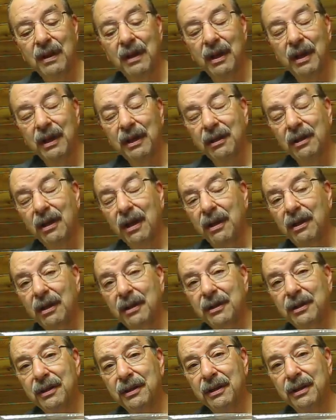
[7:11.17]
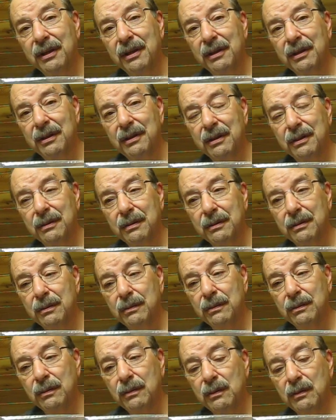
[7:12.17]
I got it uh,
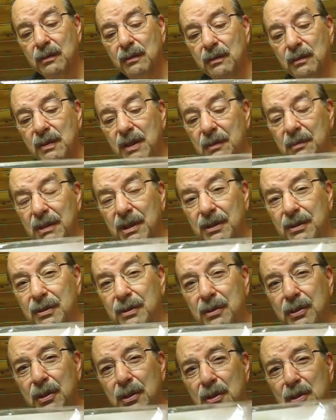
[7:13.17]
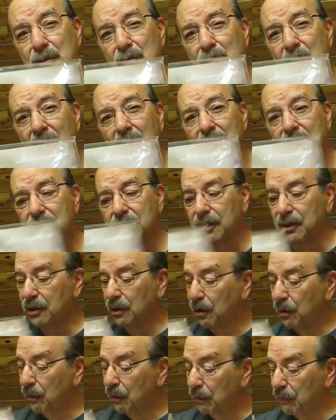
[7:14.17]
maybe two months
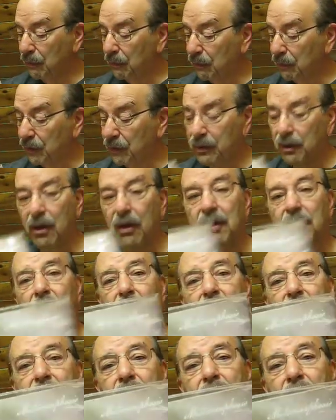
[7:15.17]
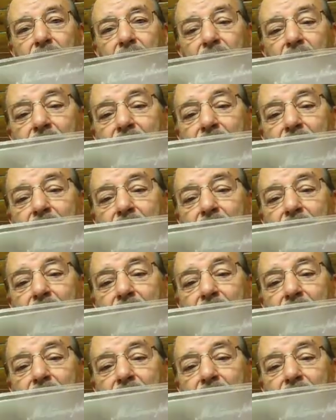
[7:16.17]
ago. Saw an article